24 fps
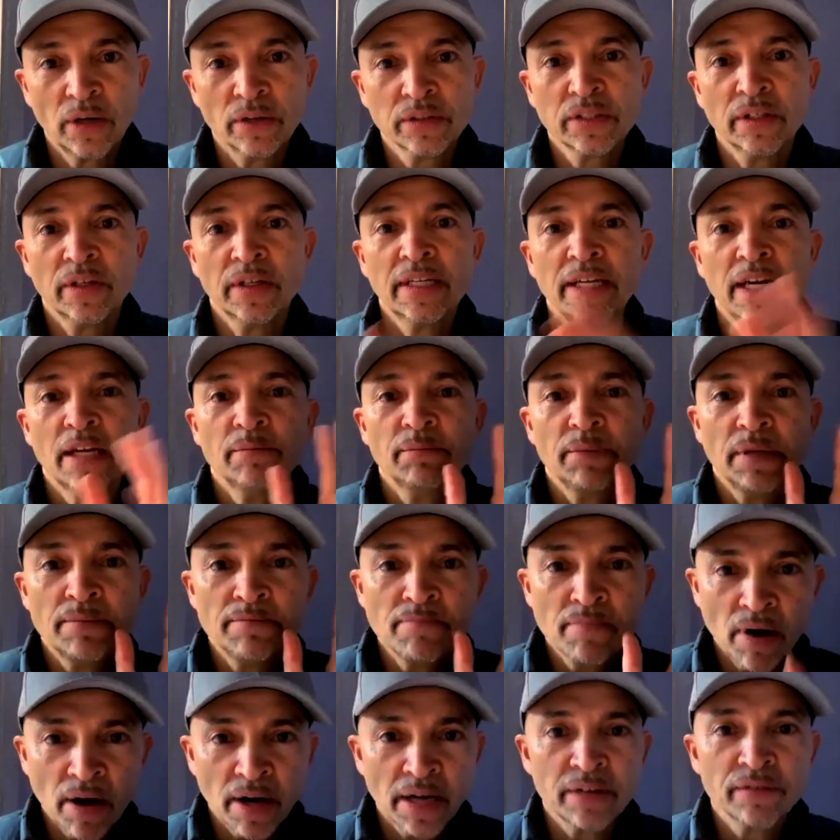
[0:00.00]
So again, be
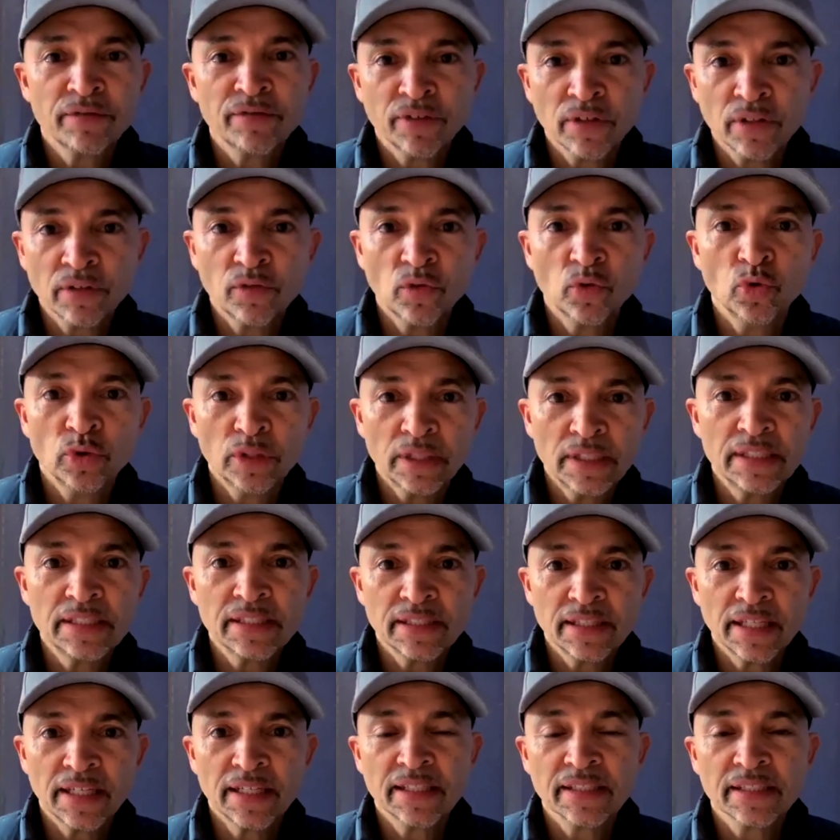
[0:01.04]
mindful of all these
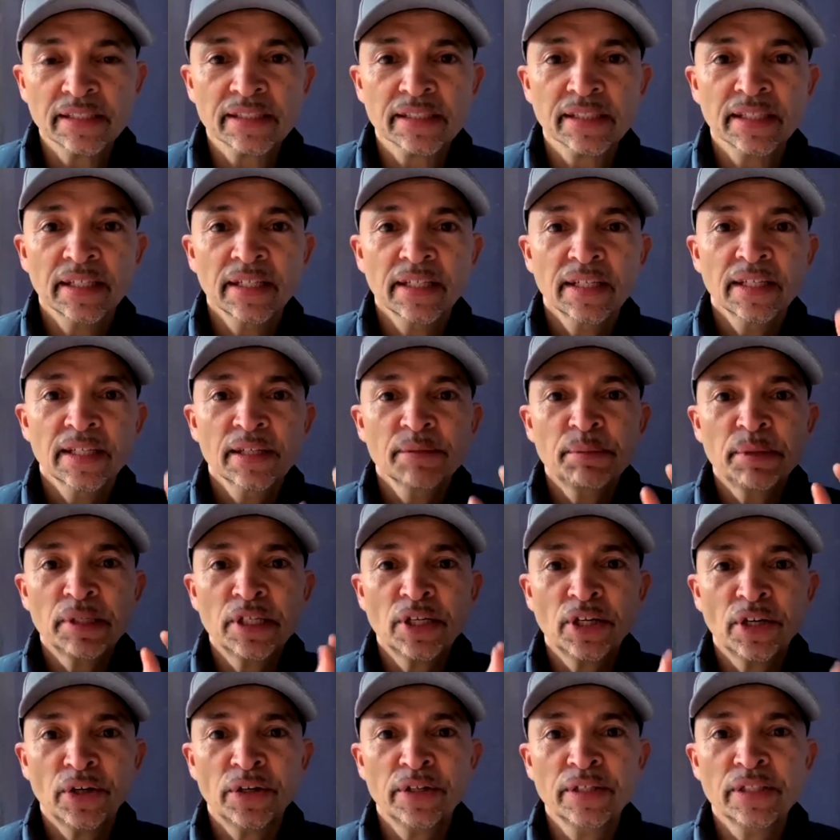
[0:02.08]
things,
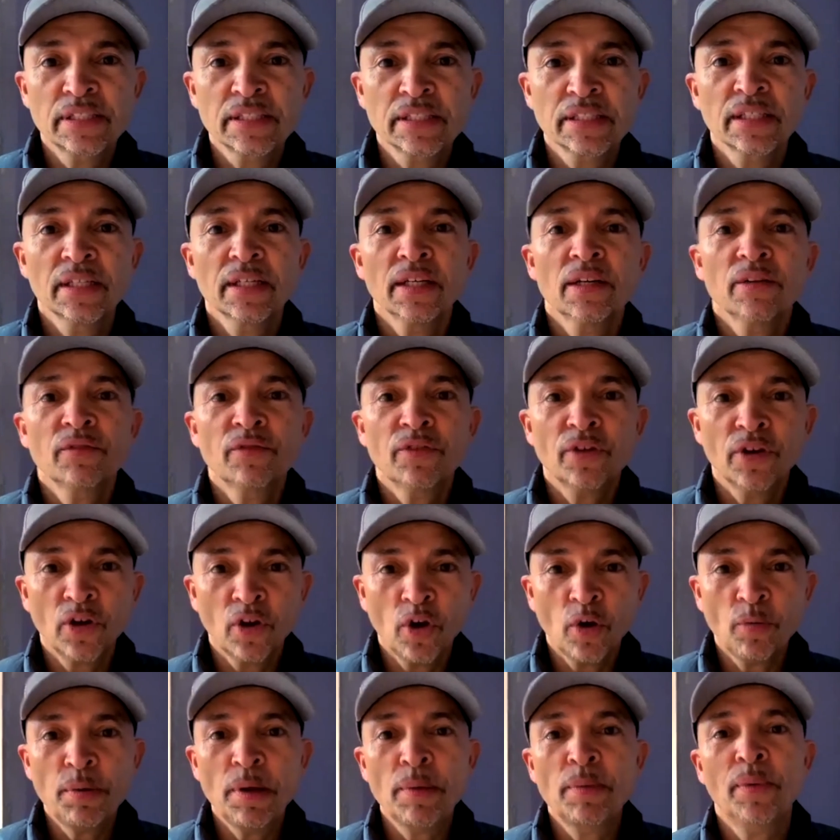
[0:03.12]
because for a
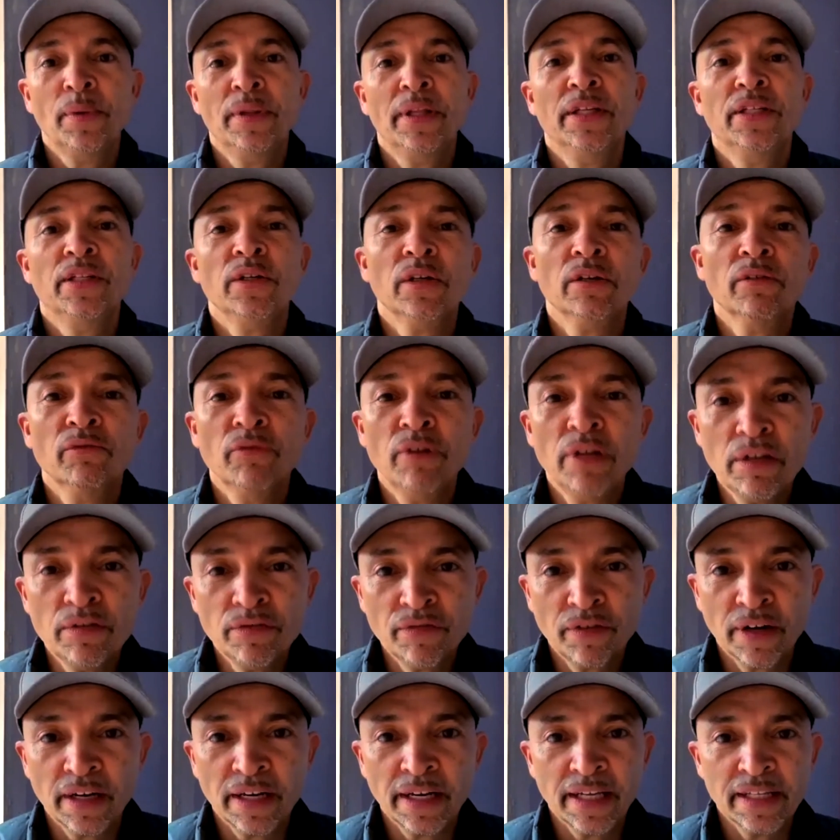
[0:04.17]
lot of people when they're doing
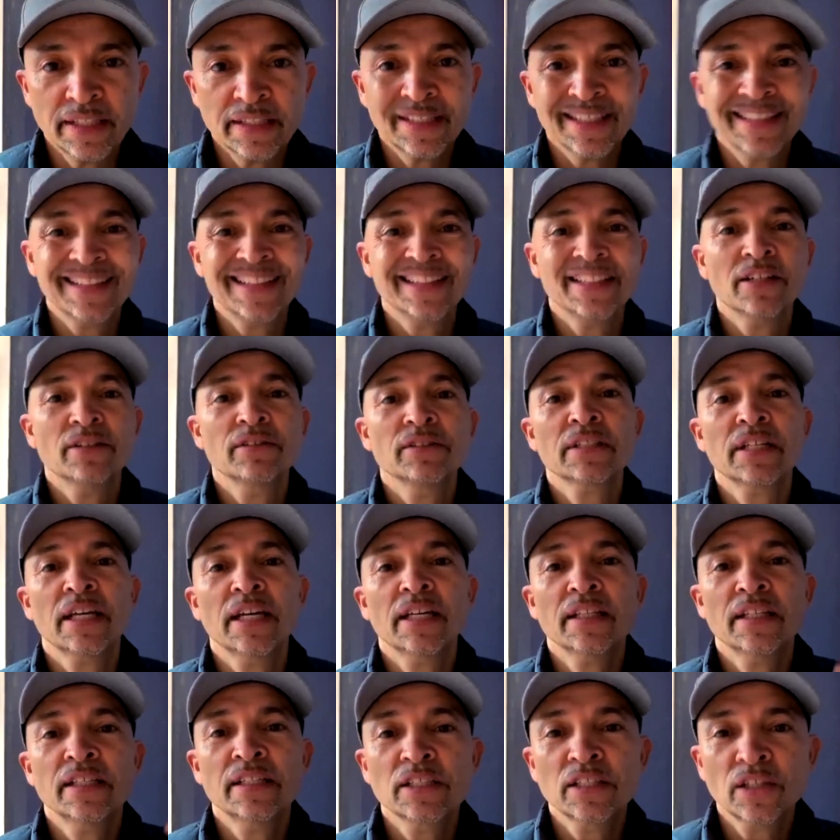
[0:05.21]
refinancing, they don't take
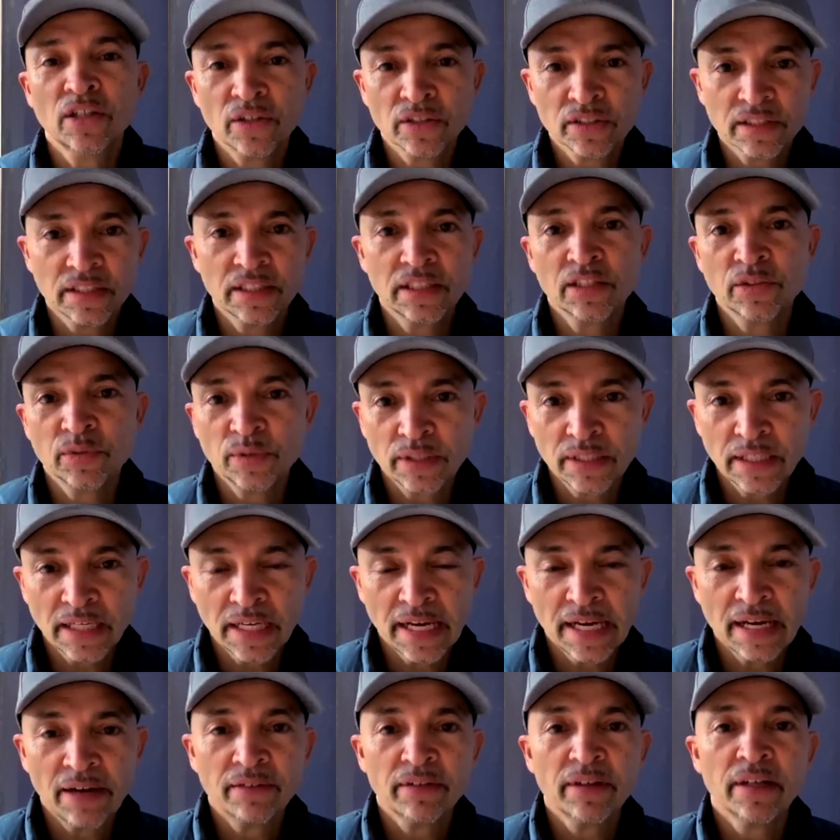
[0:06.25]
these costs into
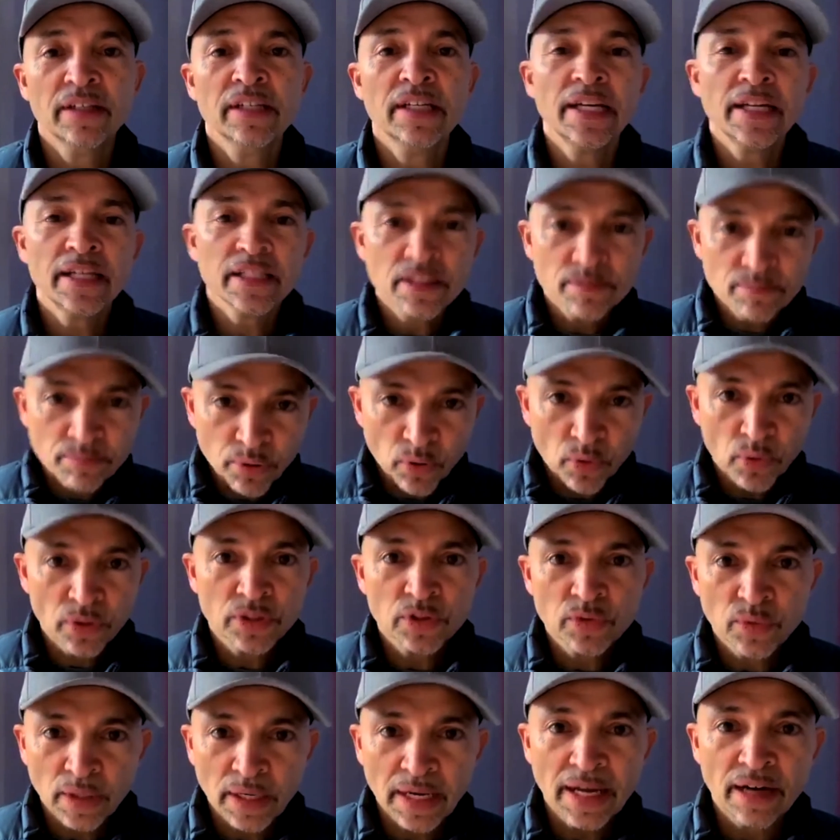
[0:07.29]
account, and it is important
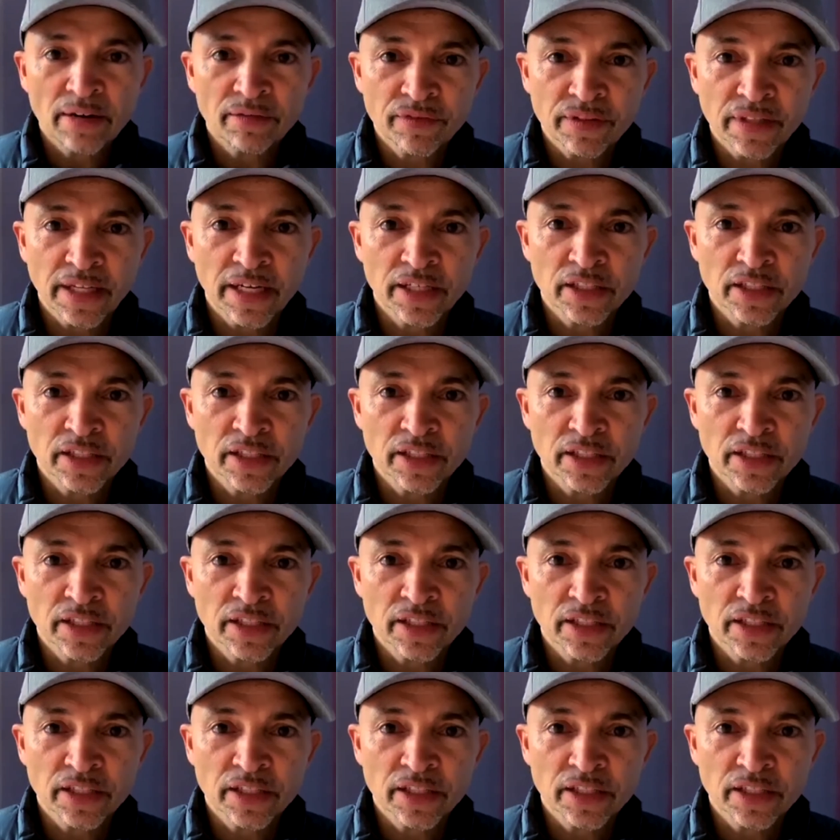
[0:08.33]
to allow for that as